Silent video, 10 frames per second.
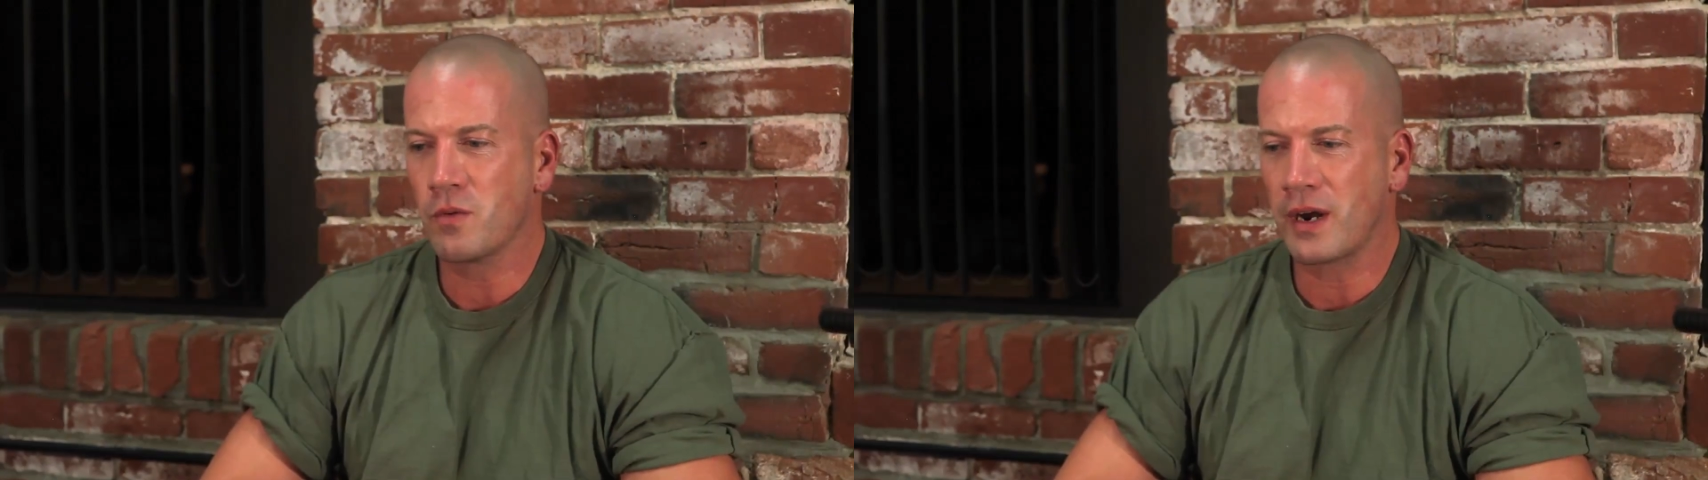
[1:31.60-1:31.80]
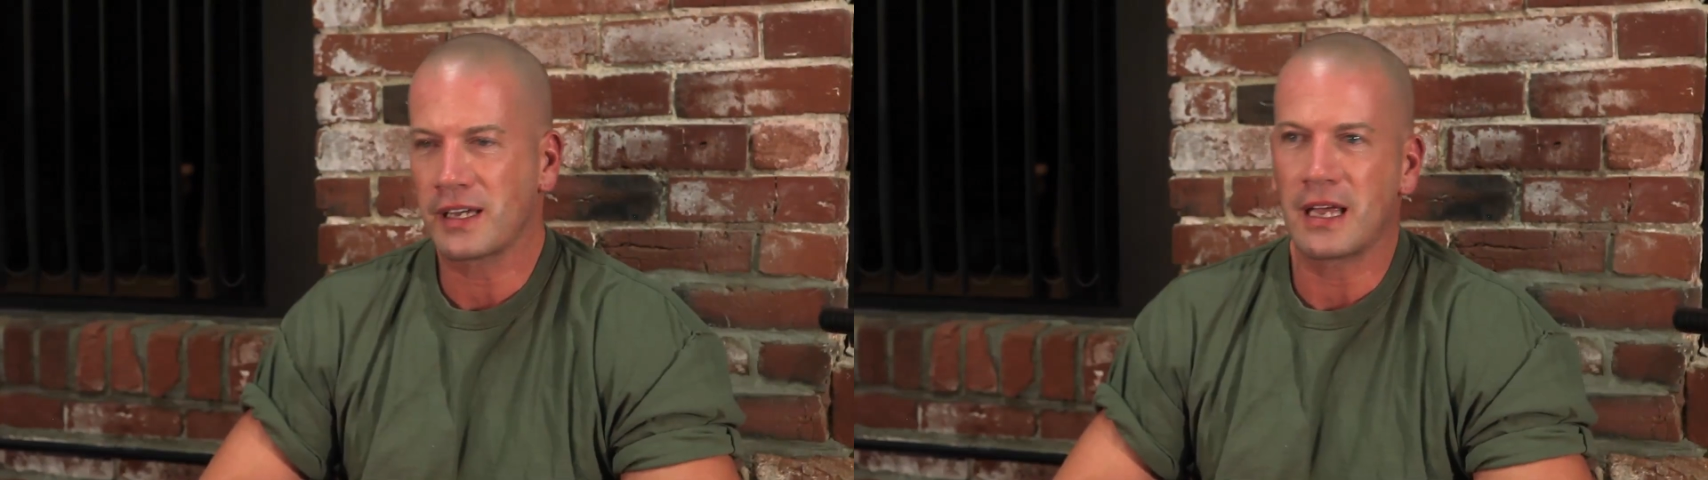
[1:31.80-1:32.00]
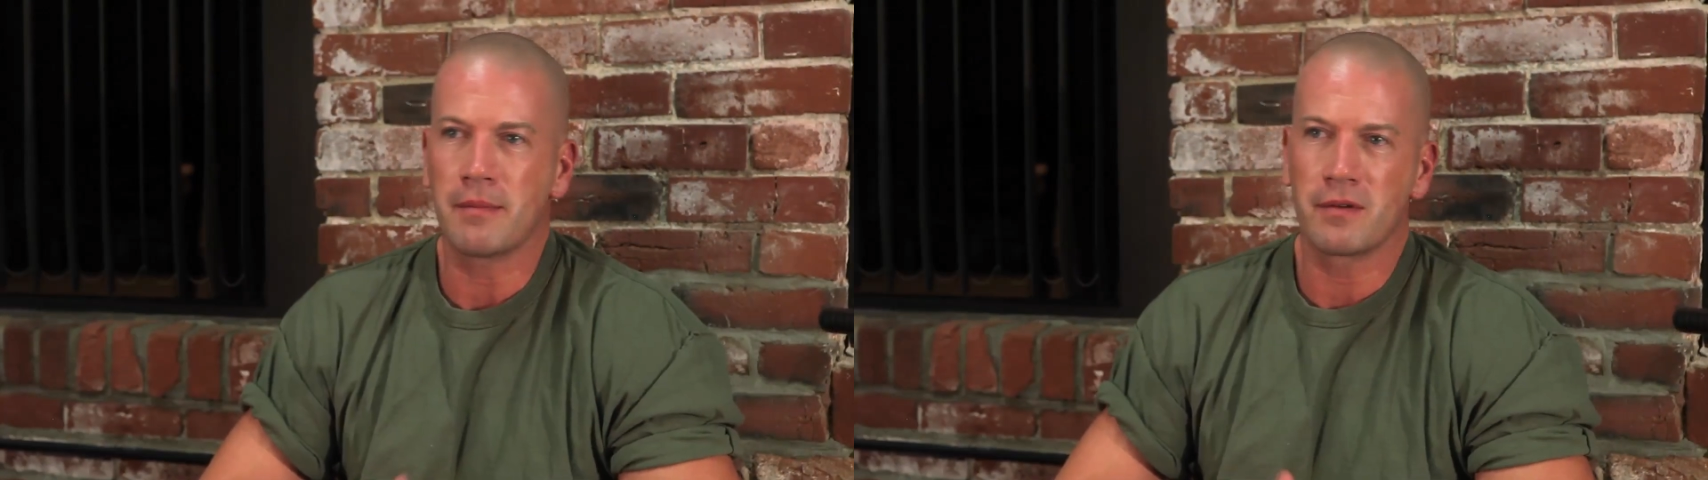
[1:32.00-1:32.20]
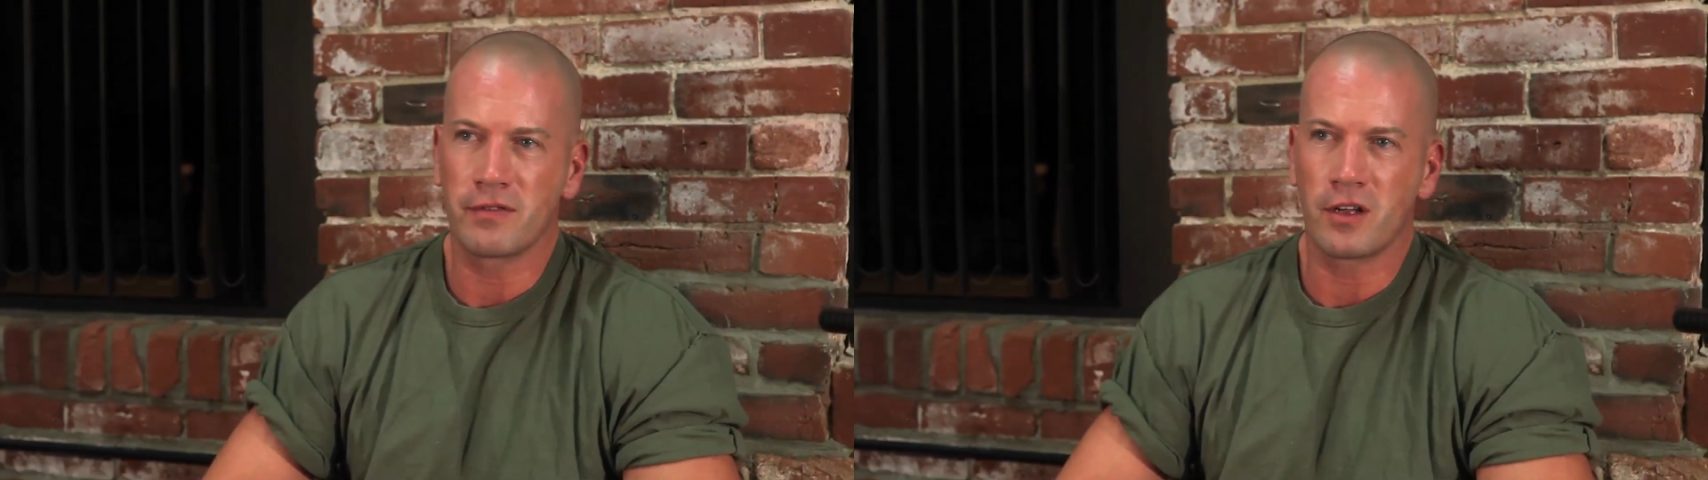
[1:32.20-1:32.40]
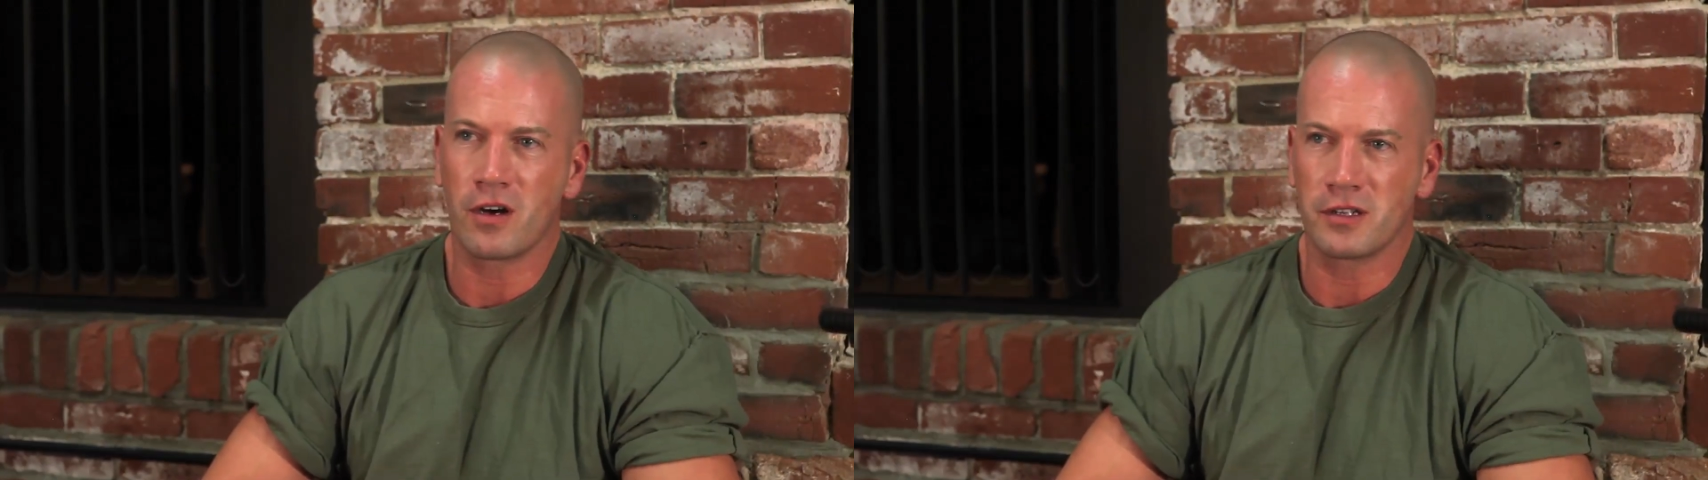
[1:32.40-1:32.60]
when I came in
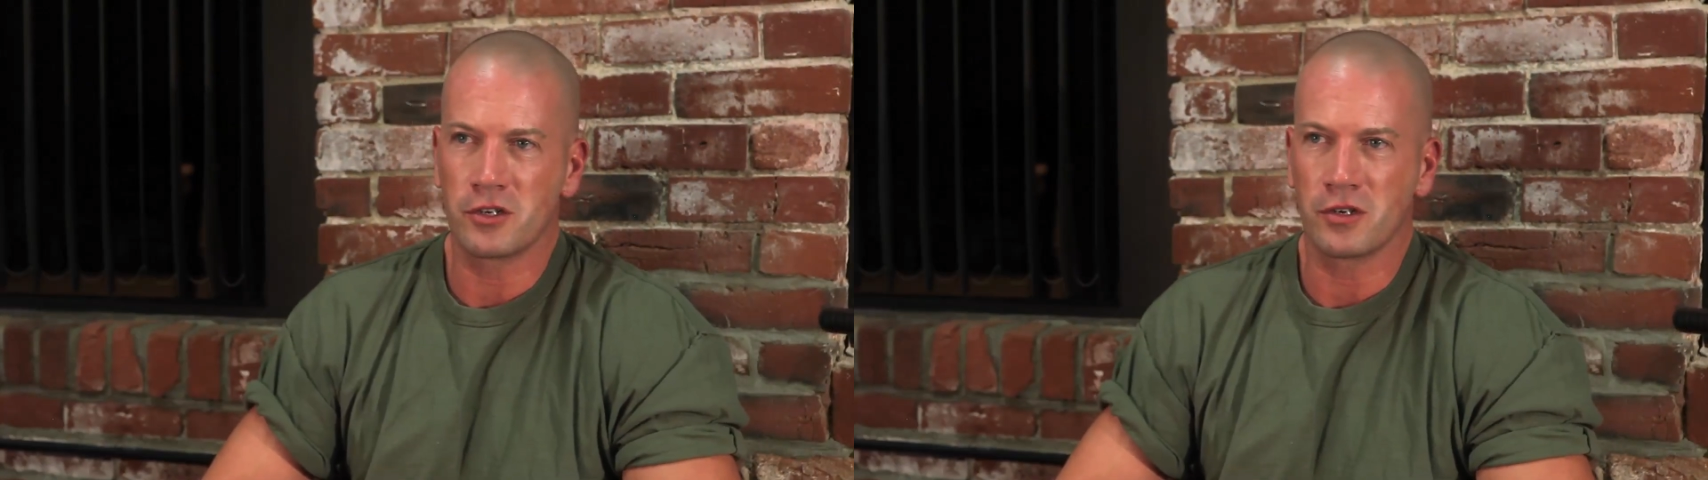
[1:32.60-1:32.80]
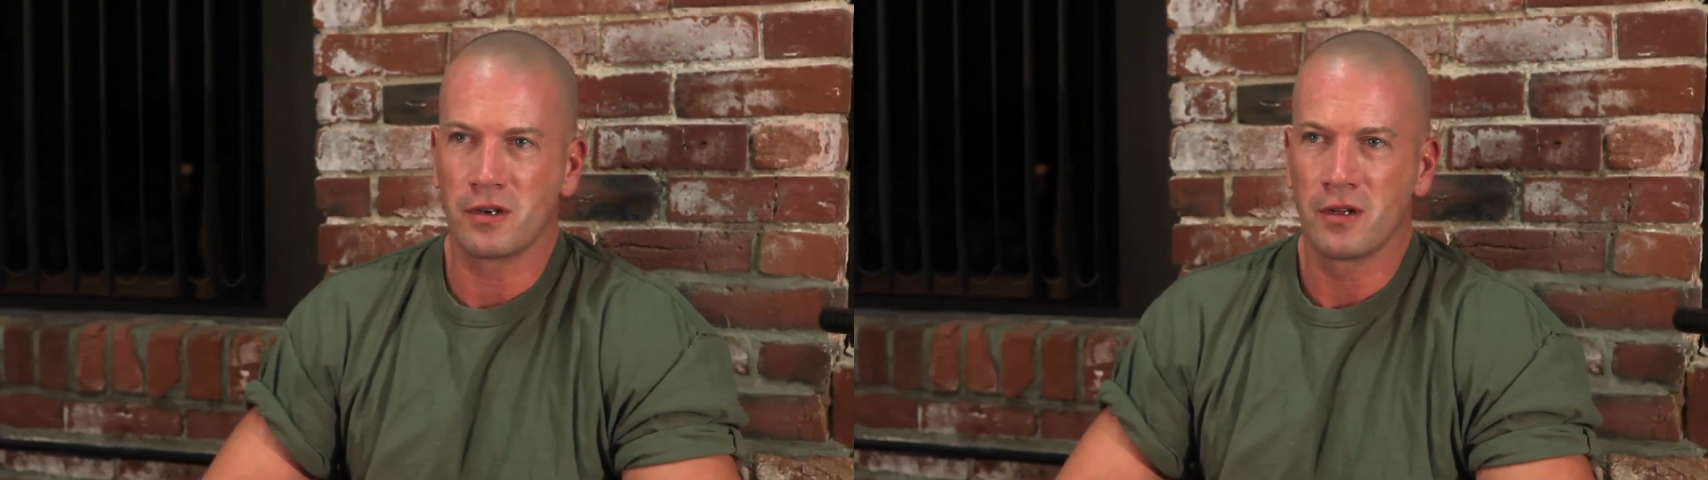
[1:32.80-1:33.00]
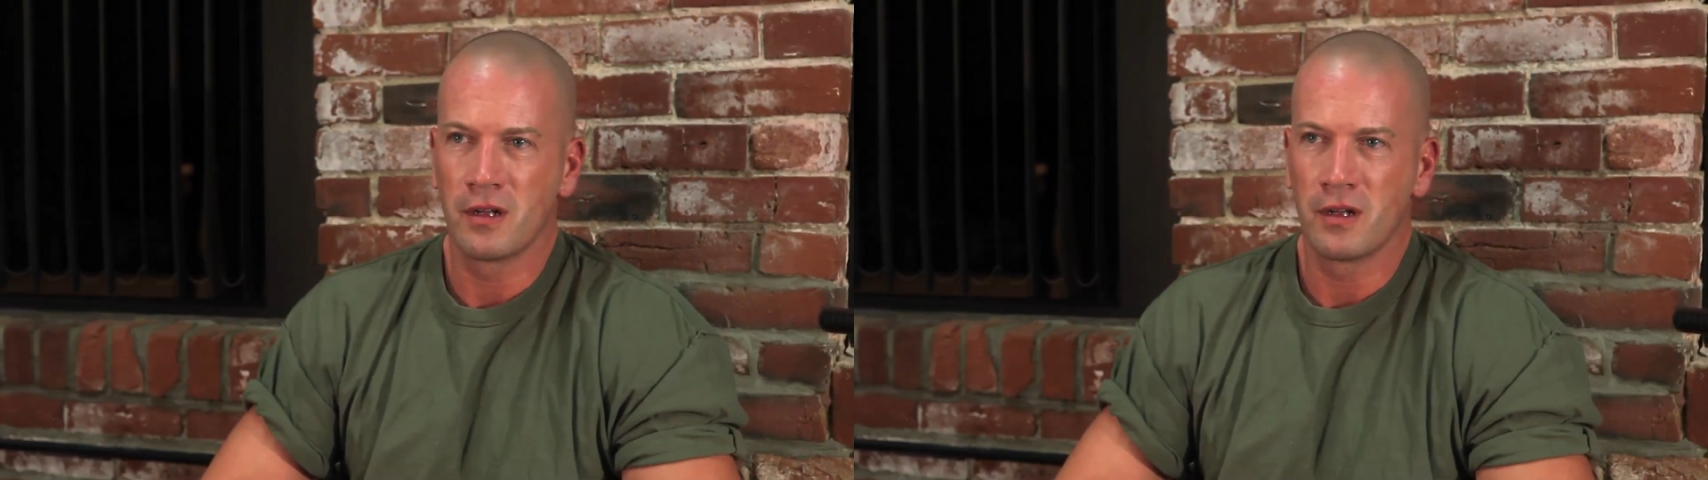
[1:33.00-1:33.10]
for the audition.